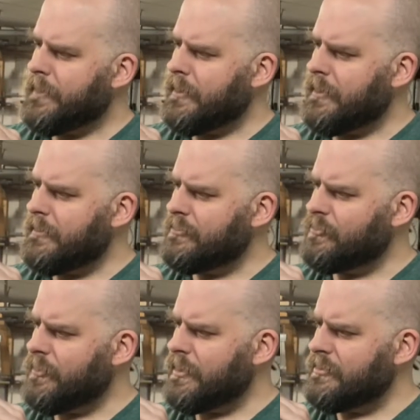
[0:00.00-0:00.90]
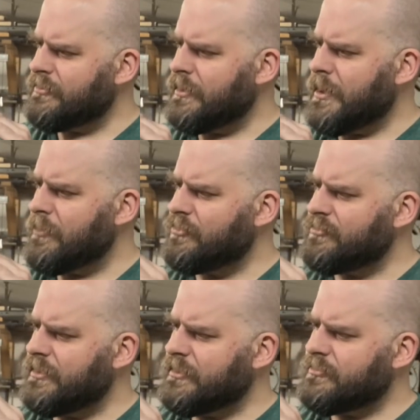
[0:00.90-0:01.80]
This one is a number
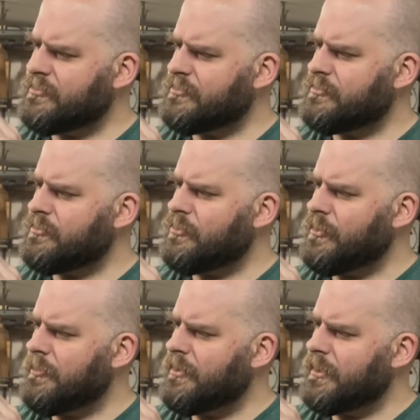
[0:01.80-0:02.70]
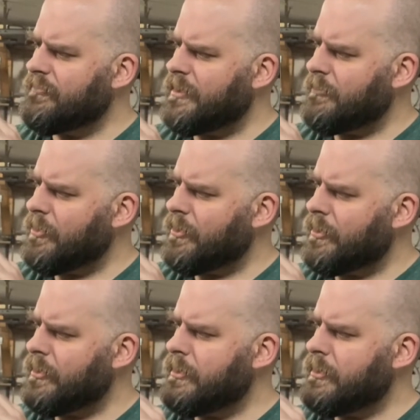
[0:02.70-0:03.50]
6 to, I believe, a number